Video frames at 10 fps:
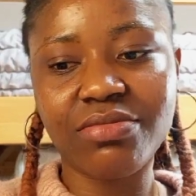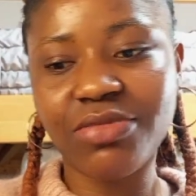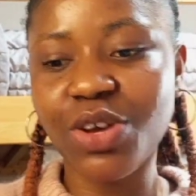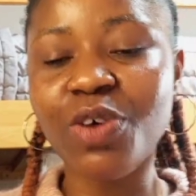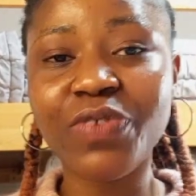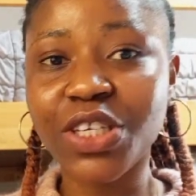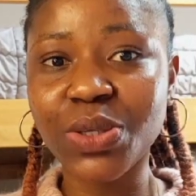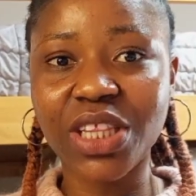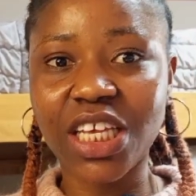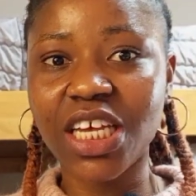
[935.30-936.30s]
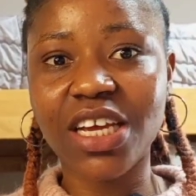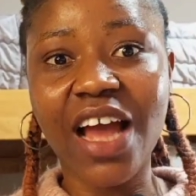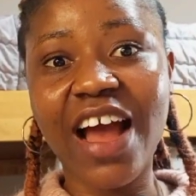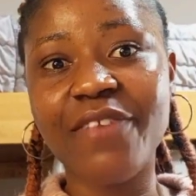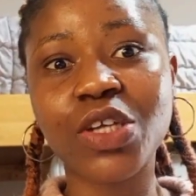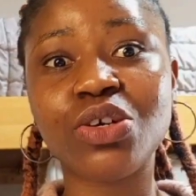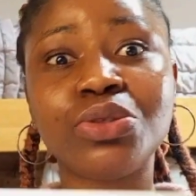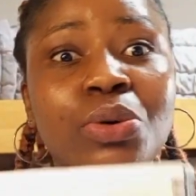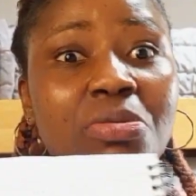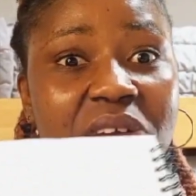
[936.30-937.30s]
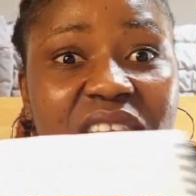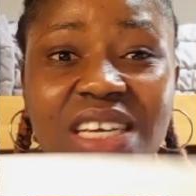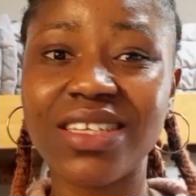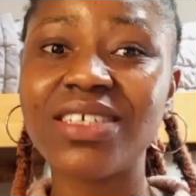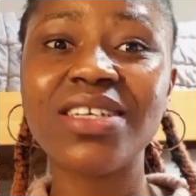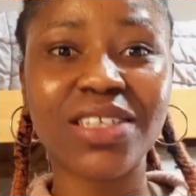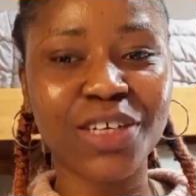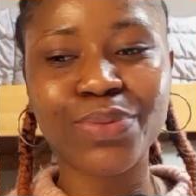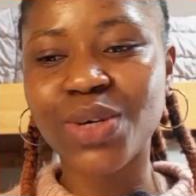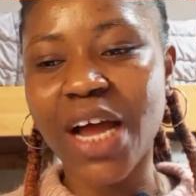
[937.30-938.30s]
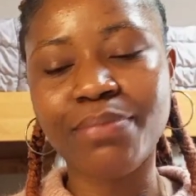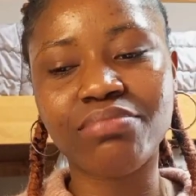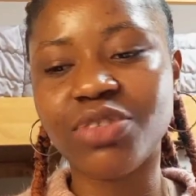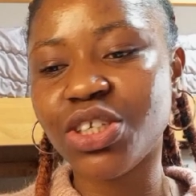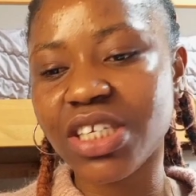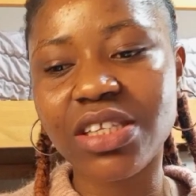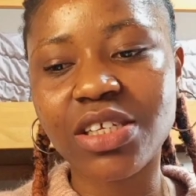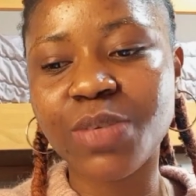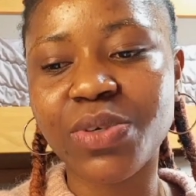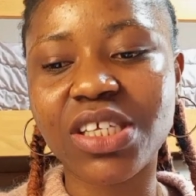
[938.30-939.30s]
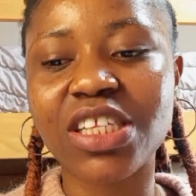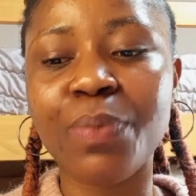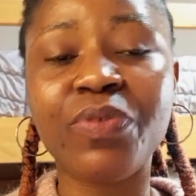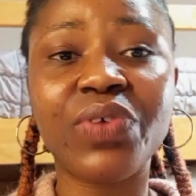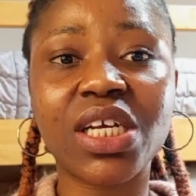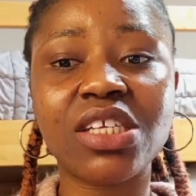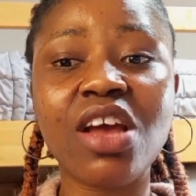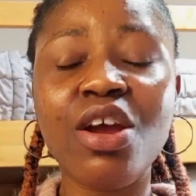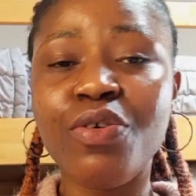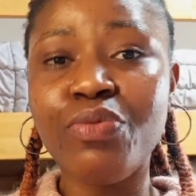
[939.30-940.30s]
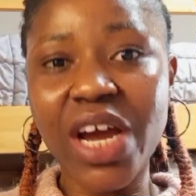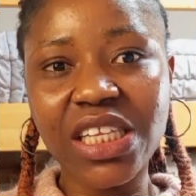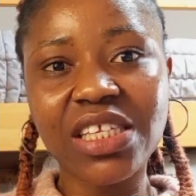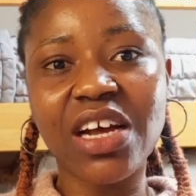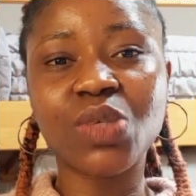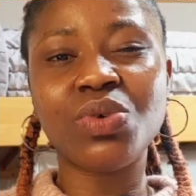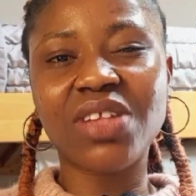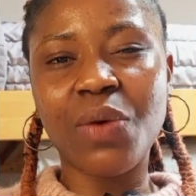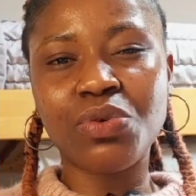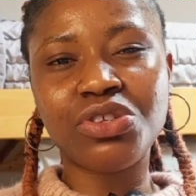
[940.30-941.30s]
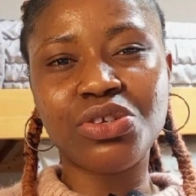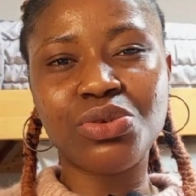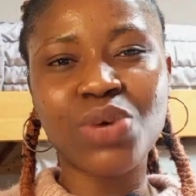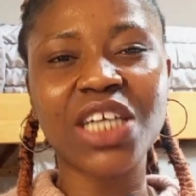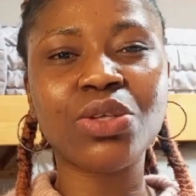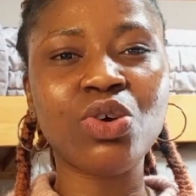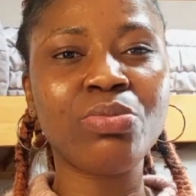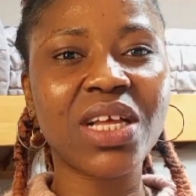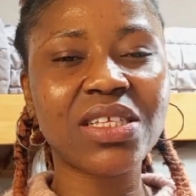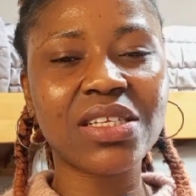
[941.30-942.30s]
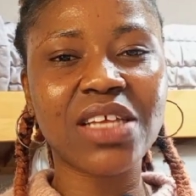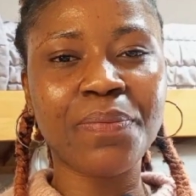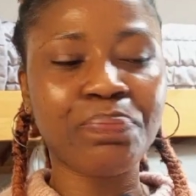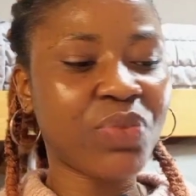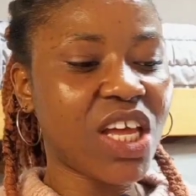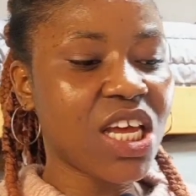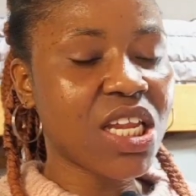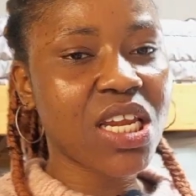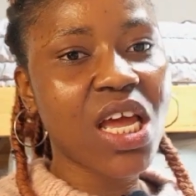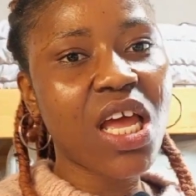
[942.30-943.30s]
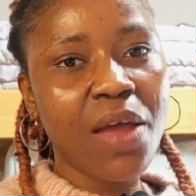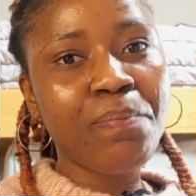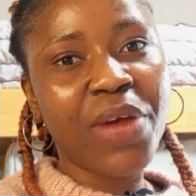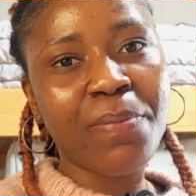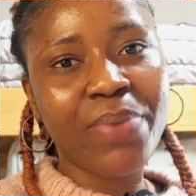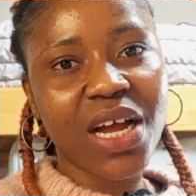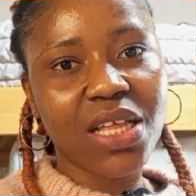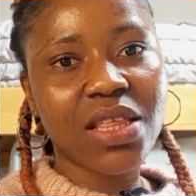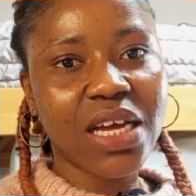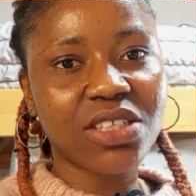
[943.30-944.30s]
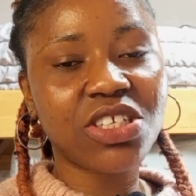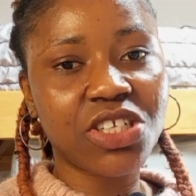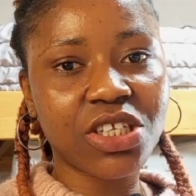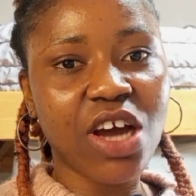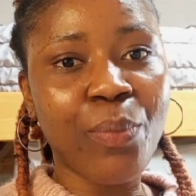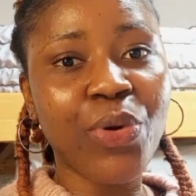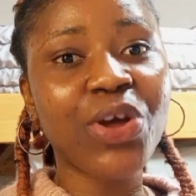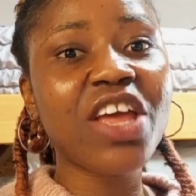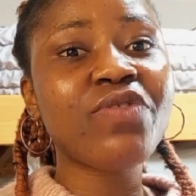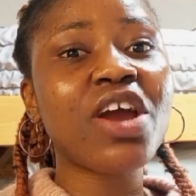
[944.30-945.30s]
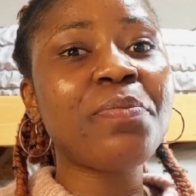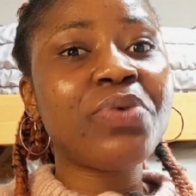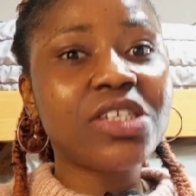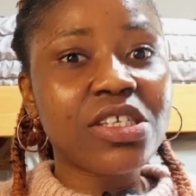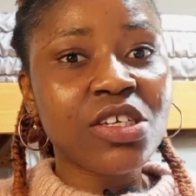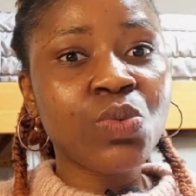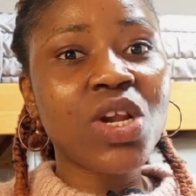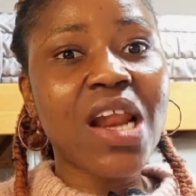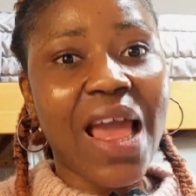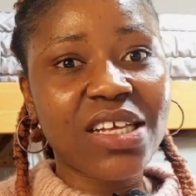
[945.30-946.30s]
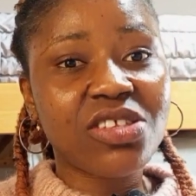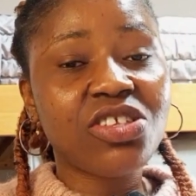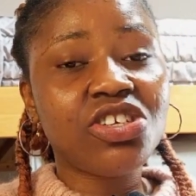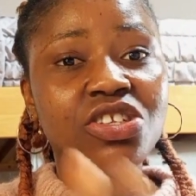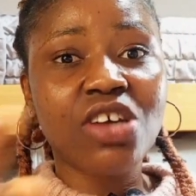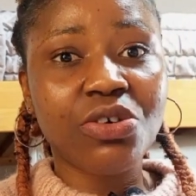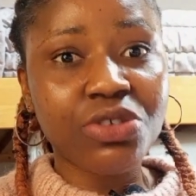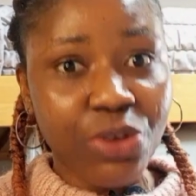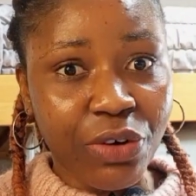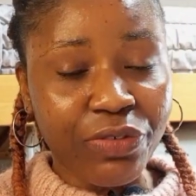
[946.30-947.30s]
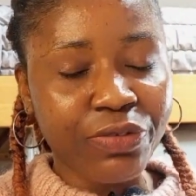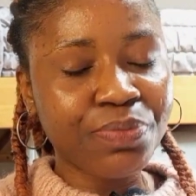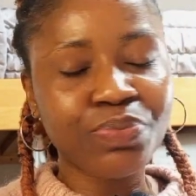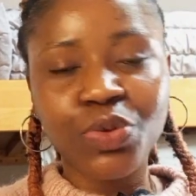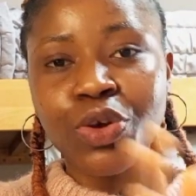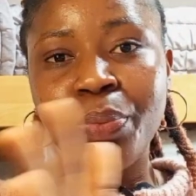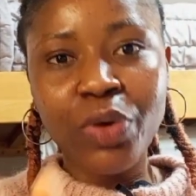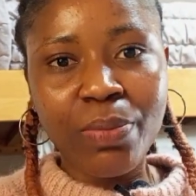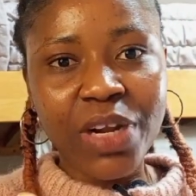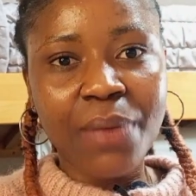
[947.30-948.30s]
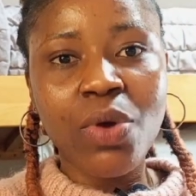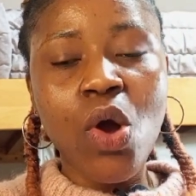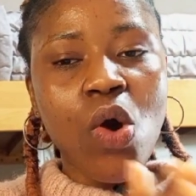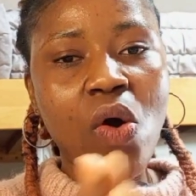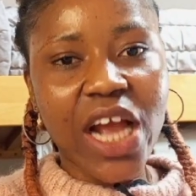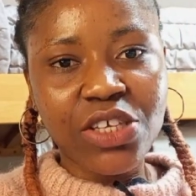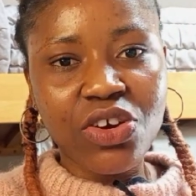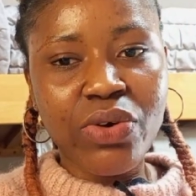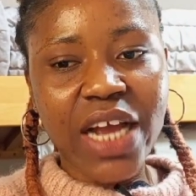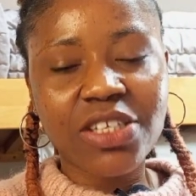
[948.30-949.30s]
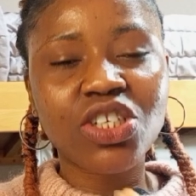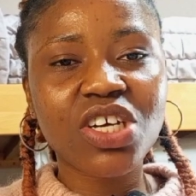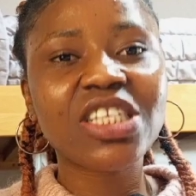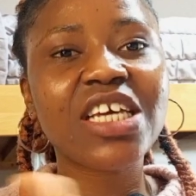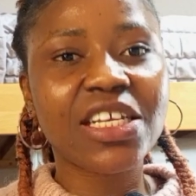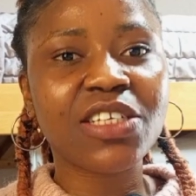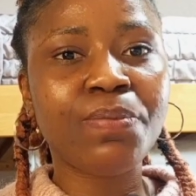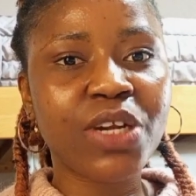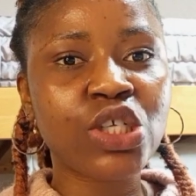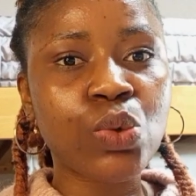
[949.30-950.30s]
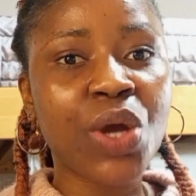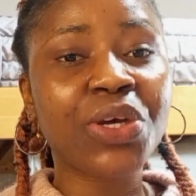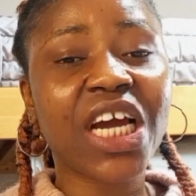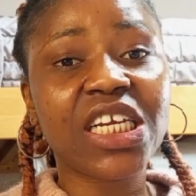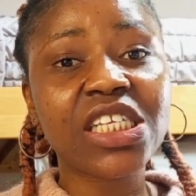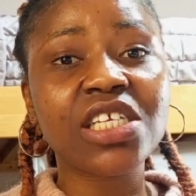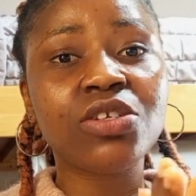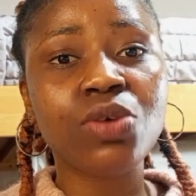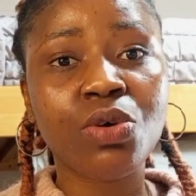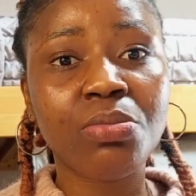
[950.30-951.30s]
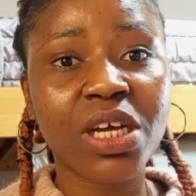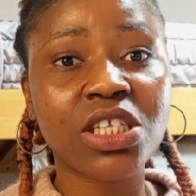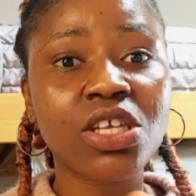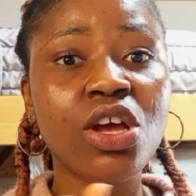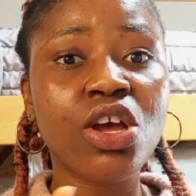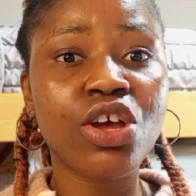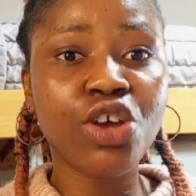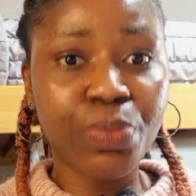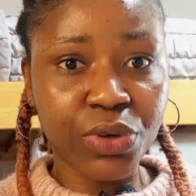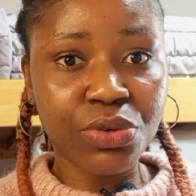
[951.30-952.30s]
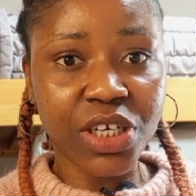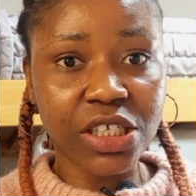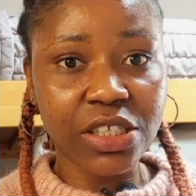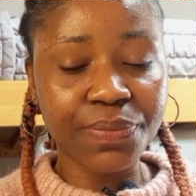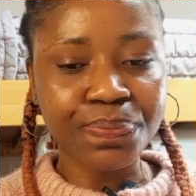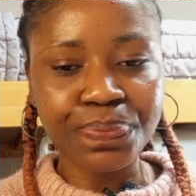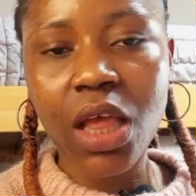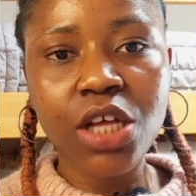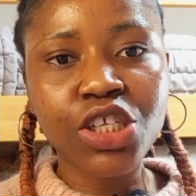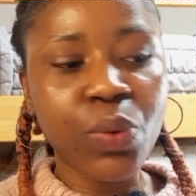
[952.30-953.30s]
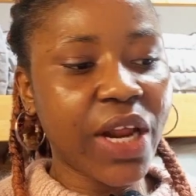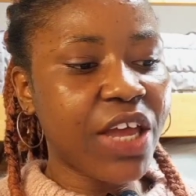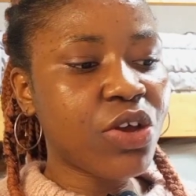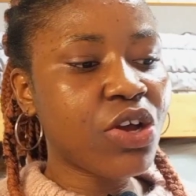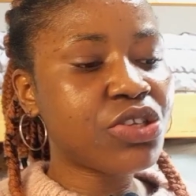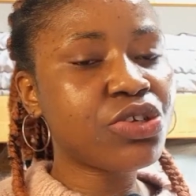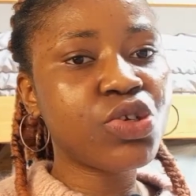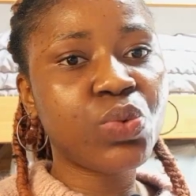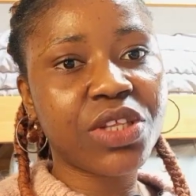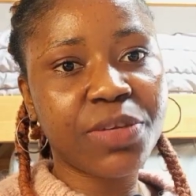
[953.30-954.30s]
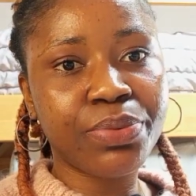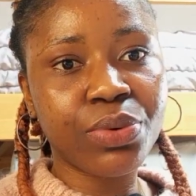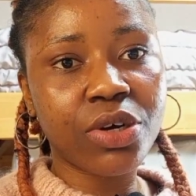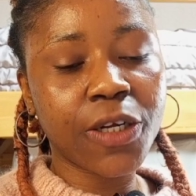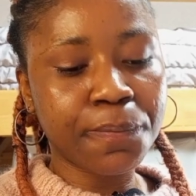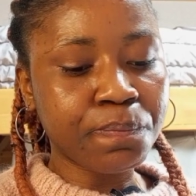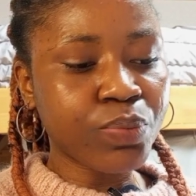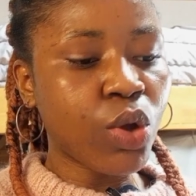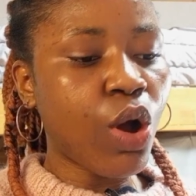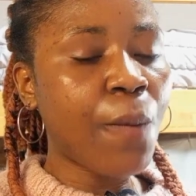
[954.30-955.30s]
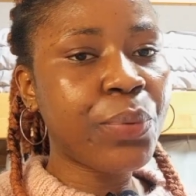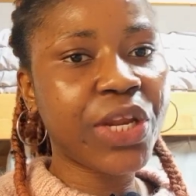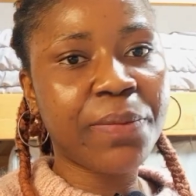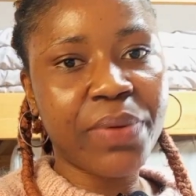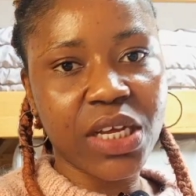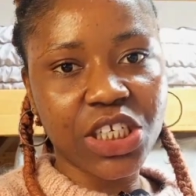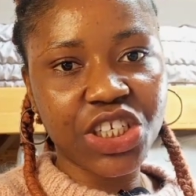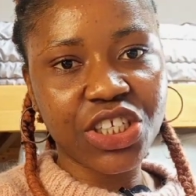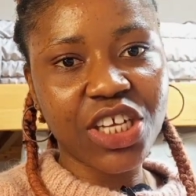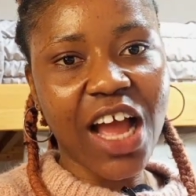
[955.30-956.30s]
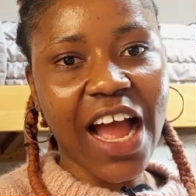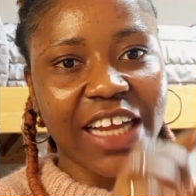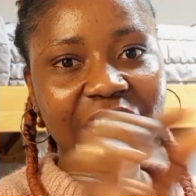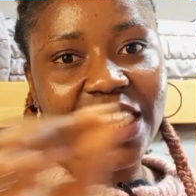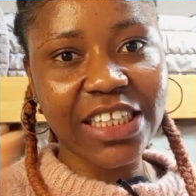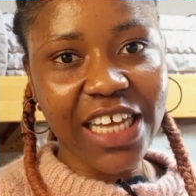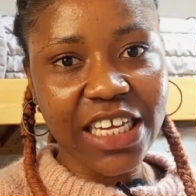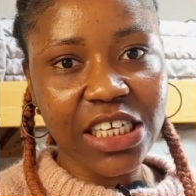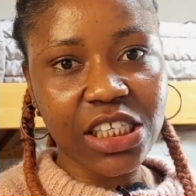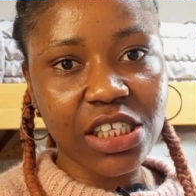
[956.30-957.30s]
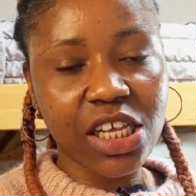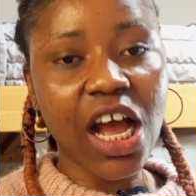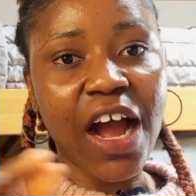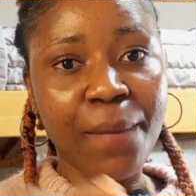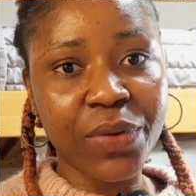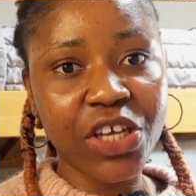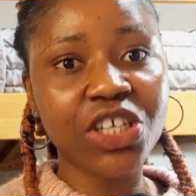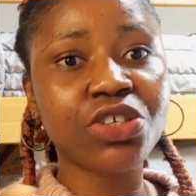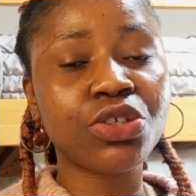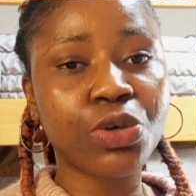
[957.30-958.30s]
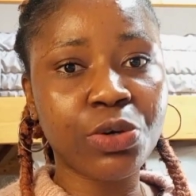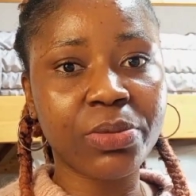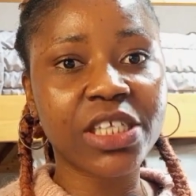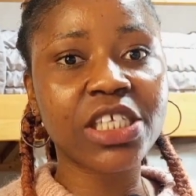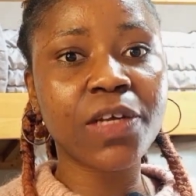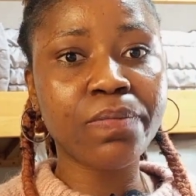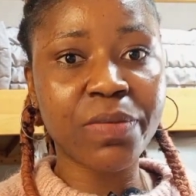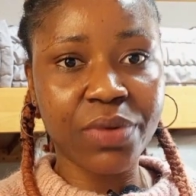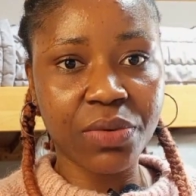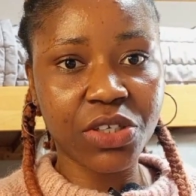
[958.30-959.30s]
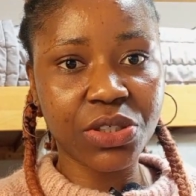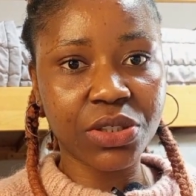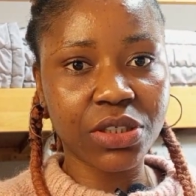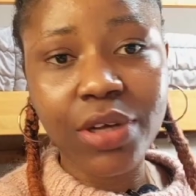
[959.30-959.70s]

the whole video thingy, I have it all documented in a book. I'm just this person that prefers writing out what I want to do and documenting them in paper than digital. But if you're a person who likes digital stuff, no problem, quite all right. Just get a place where you can easily document your progress. So what are you going to do with the book? Open a page and headline it application document preparation.